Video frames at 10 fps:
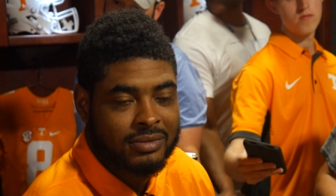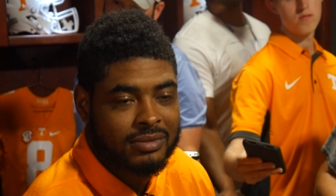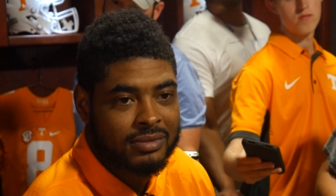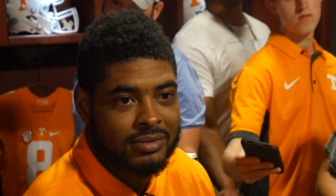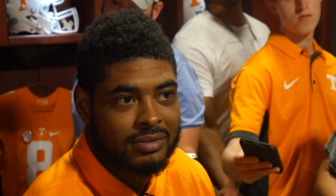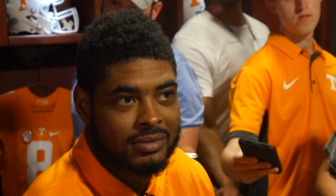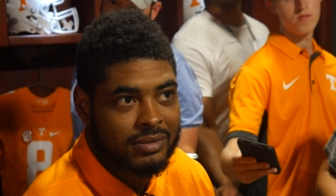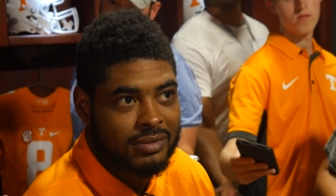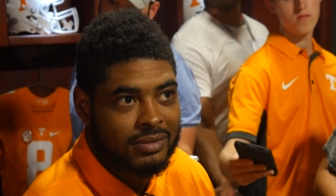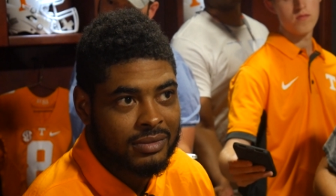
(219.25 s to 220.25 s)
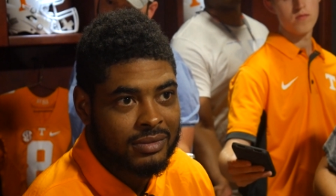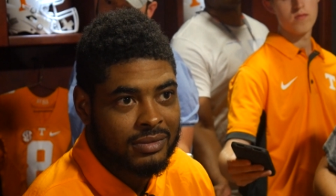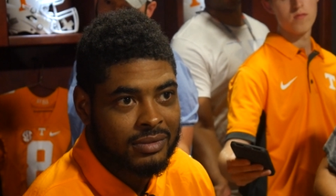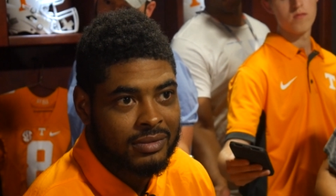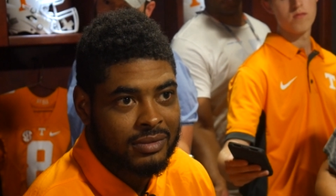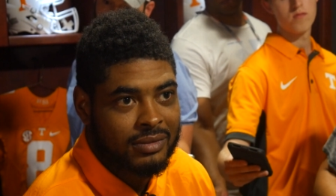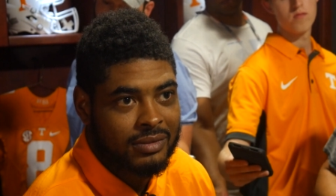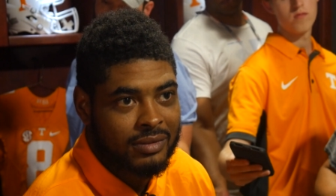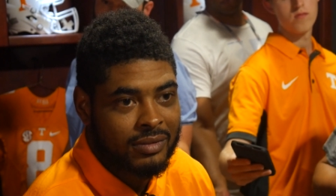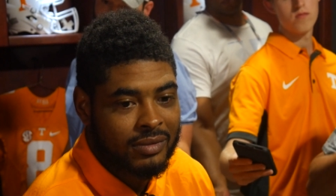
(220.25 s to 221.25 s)
but on special teams, he's
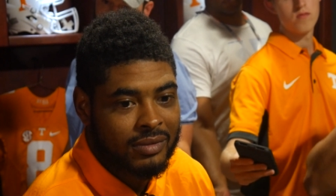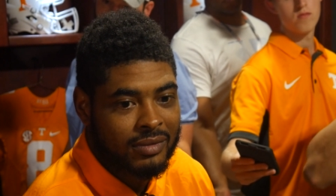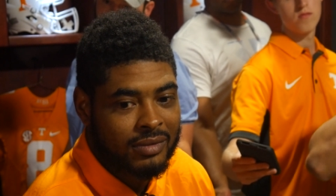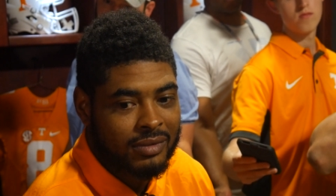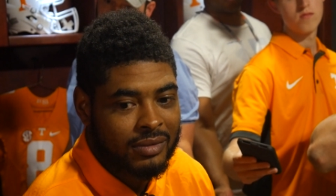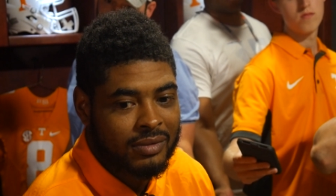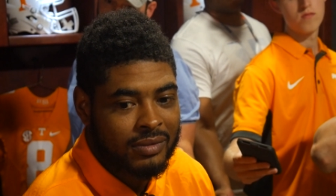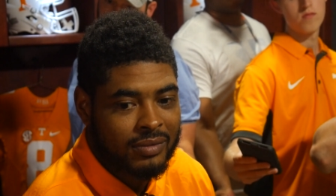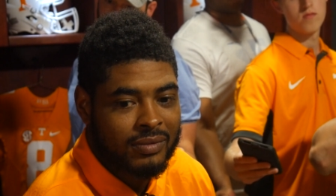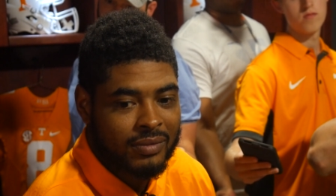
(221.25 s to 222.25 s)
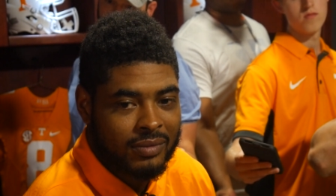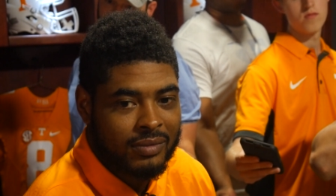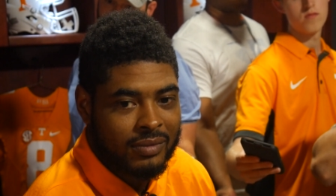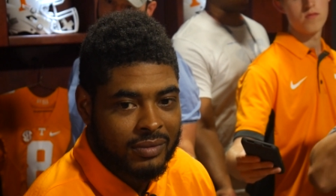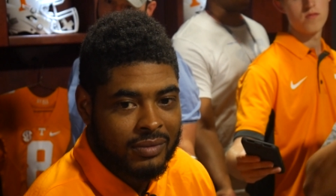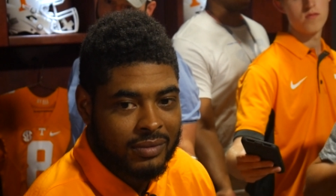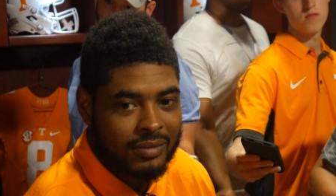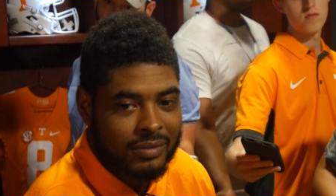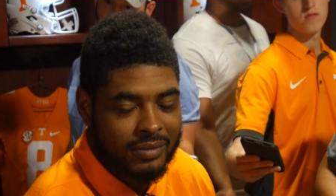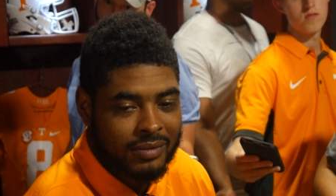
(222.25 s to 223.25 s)
he's played very well, gets a block punt. How
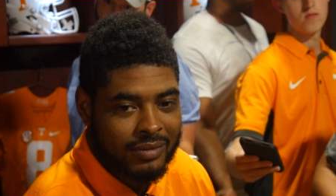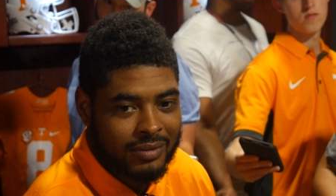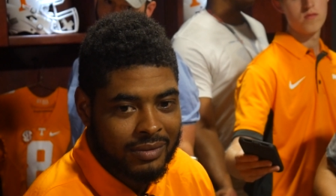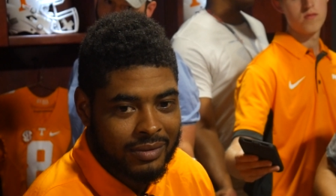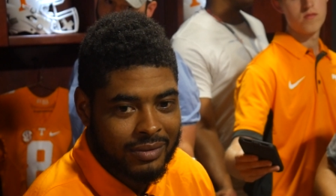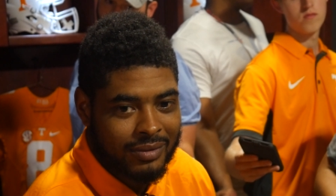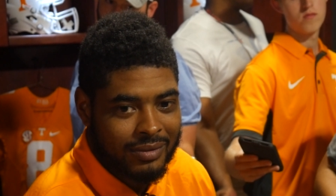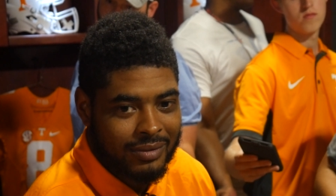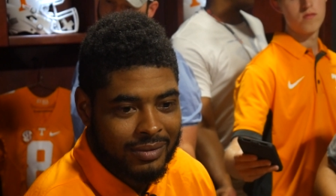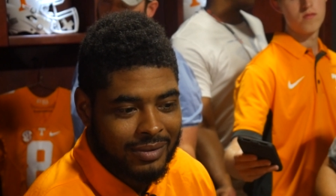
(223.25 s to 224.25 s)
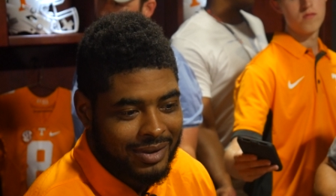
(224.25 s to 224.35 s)
happy were you for him?